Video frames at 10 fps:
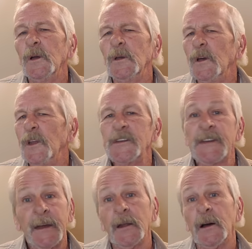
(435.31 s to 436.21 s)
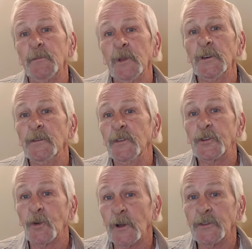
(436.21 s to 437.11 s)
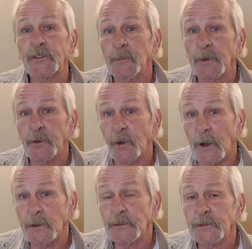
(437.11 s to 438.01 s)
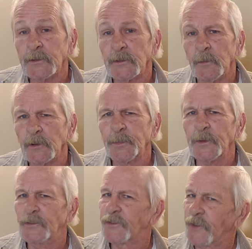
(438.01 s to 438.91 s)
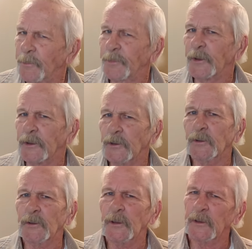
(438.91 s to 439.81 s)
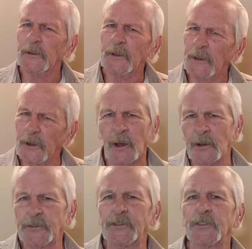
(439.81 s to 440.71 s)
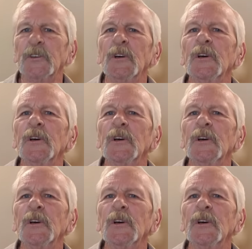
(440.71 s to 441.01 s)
and he cannot believe that grace can be grace. There must be something in, in, in us